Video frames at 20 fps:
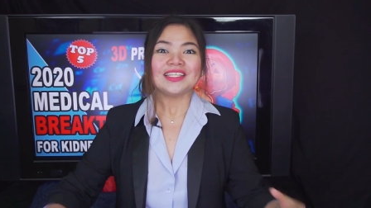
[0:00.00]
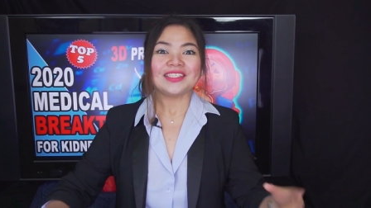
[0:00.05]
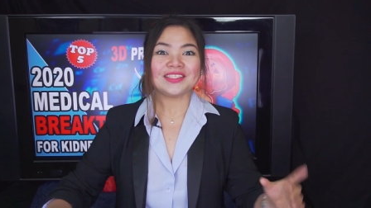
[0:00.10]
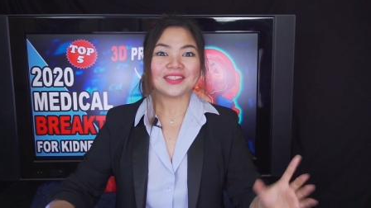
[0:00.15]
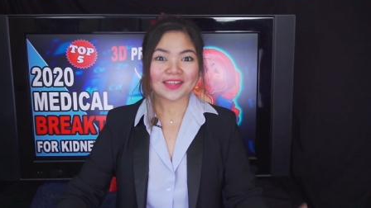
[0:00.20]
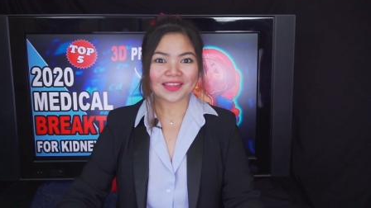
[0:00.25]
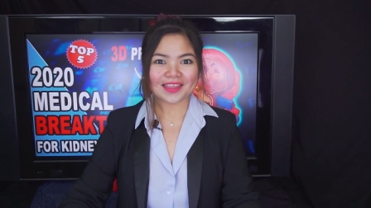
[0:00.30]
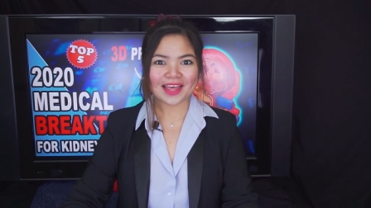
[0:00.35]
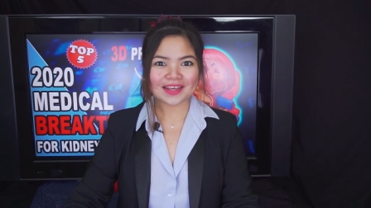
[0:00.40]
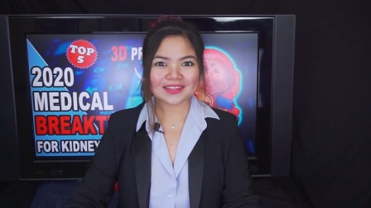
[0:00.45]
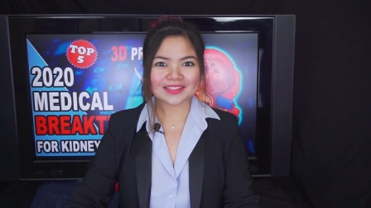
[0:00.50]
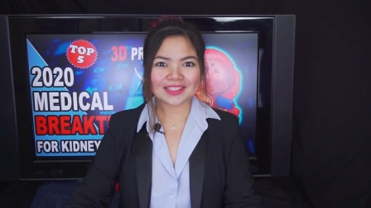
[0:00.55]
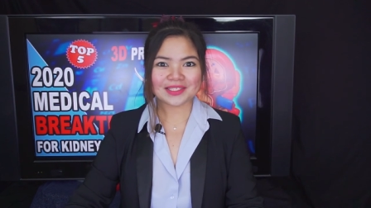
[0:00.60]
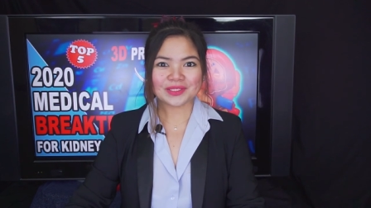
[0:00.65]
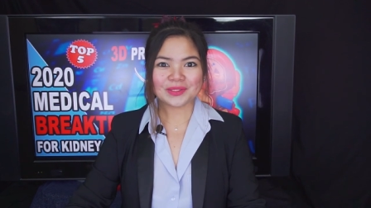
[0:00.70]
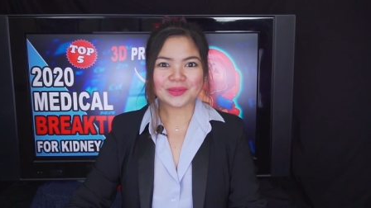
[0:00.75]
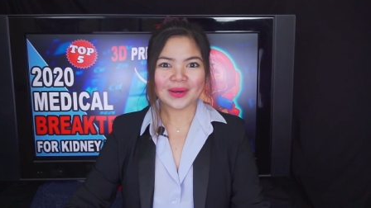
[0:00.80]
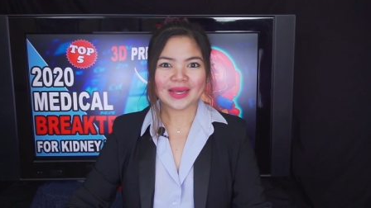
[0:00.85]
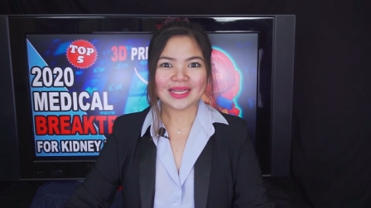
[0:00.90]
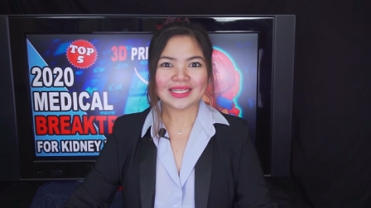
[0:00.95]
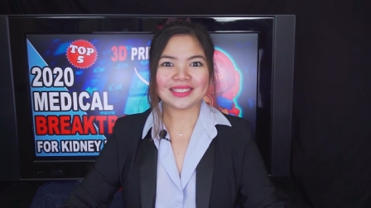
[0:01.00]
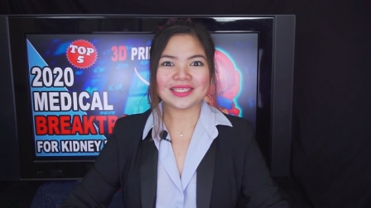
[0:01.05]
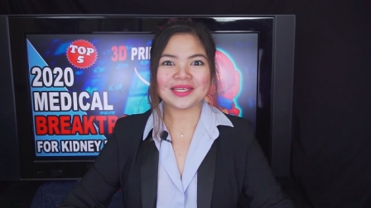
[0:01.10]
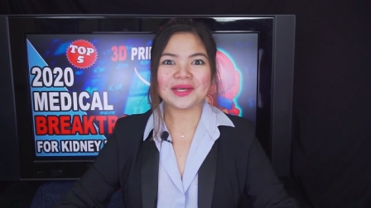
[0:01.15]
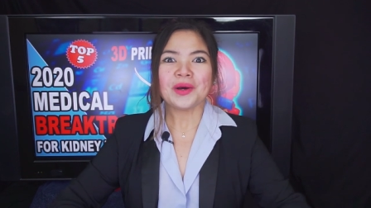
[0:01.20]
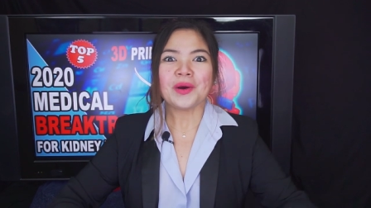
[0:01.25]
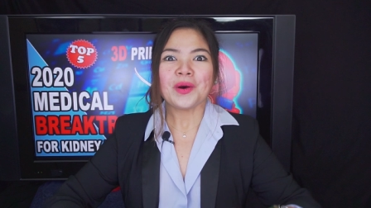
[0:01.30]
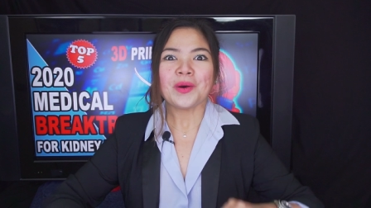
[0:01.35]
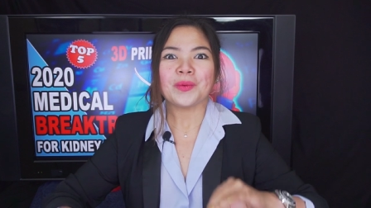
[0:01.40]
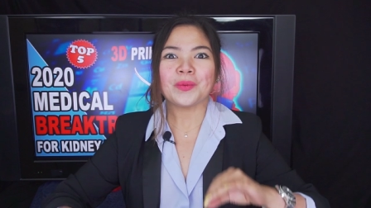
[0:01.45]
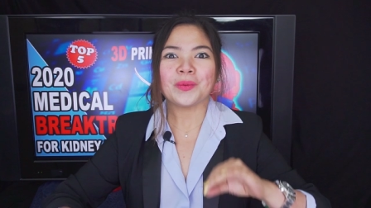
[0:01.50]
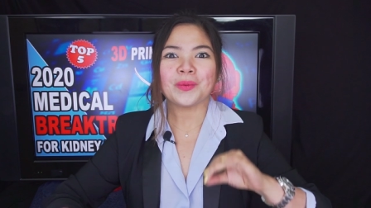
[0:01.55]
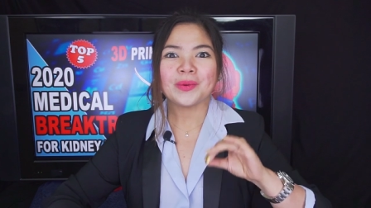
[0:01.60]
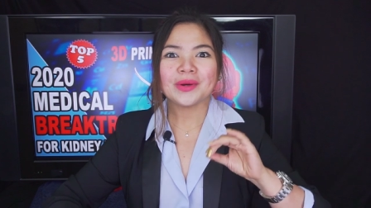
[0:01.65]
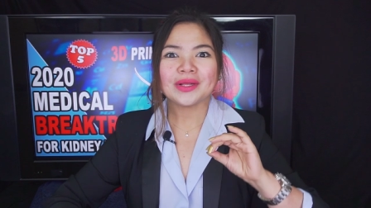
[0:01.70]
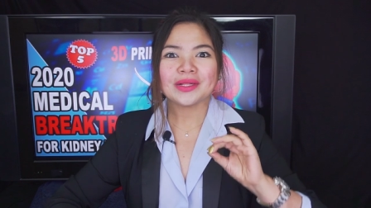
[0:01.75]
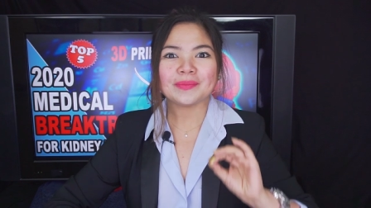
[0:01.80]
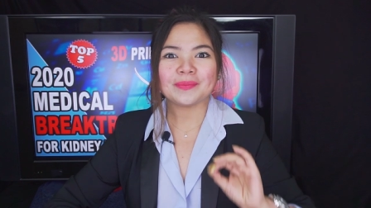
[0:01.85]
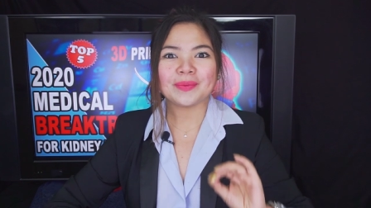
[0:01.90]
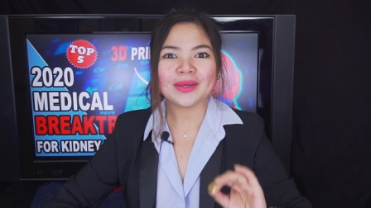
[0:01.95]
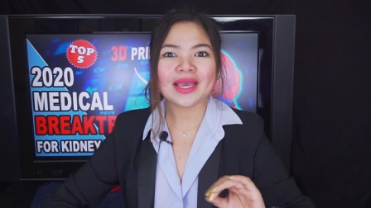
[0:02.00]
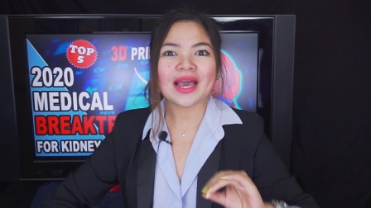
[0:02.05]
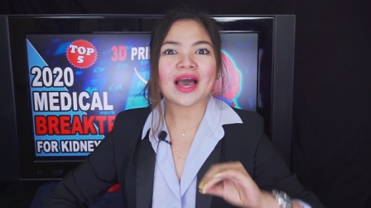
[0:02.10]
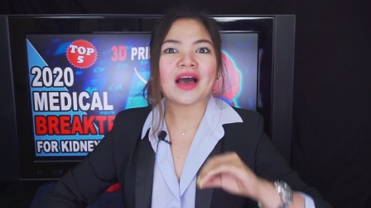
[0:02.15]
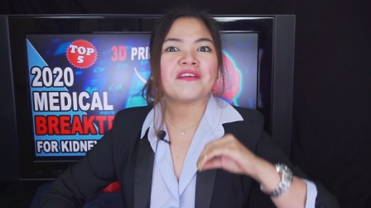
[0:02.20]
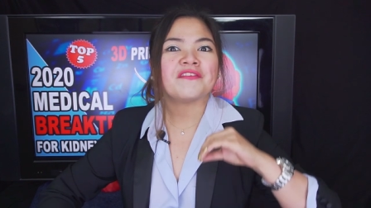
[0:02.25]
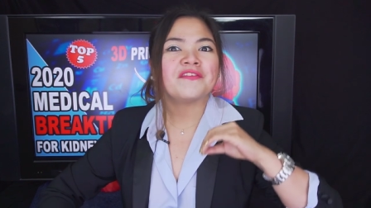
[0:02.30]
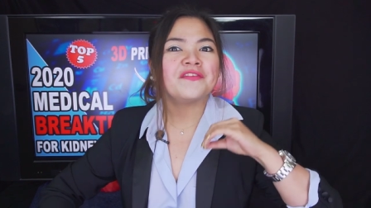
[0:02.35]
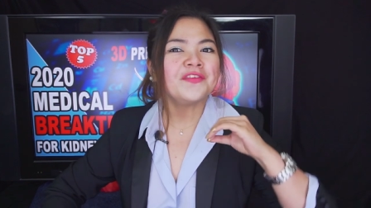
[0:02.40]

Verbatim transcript: 2020 will be a